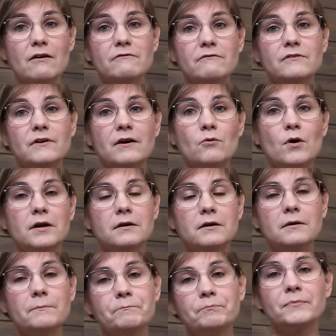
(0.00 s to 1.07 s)
the one,
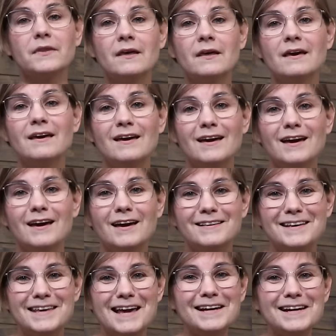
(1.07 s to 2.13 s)
the
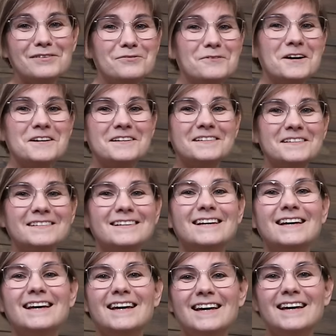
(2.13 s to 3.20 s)
yellow one,
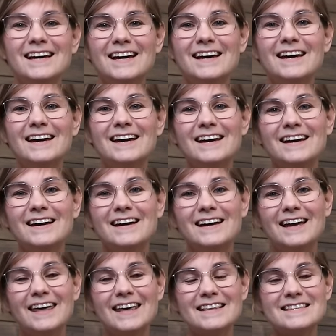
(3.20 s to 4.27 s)

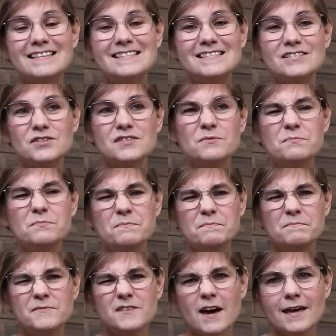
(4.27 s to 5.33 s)
it's just a
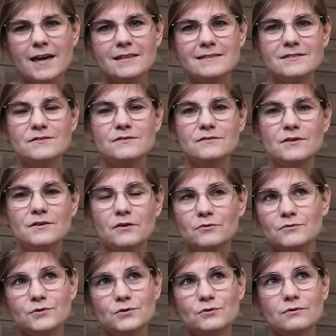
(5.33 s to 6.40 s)
tight
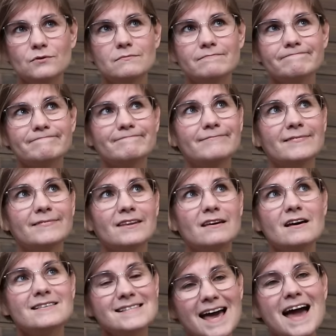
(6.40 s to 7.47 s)
a
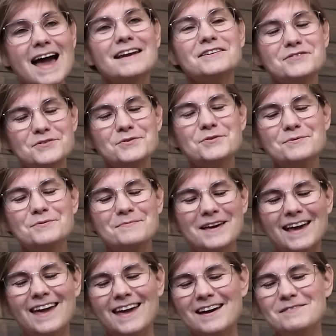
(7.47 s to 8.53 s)
tad too
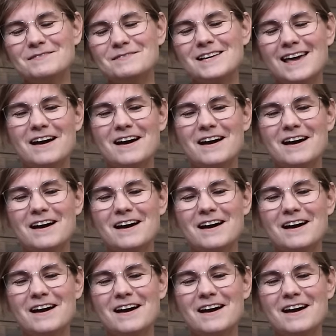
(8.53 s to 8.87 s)
big. Yeah,